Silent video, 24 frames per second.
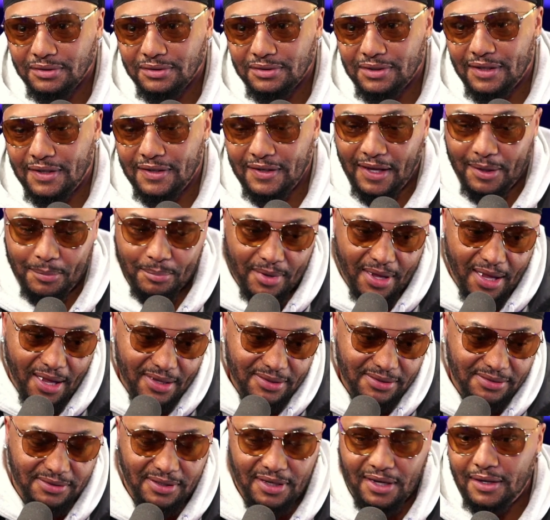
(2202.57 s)
and they mind
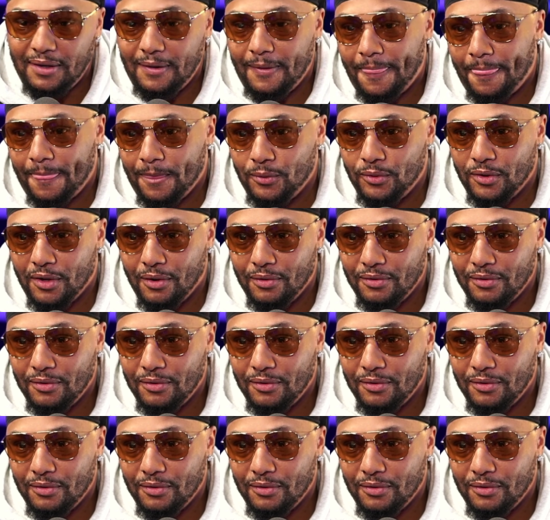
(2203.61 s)
state, you know.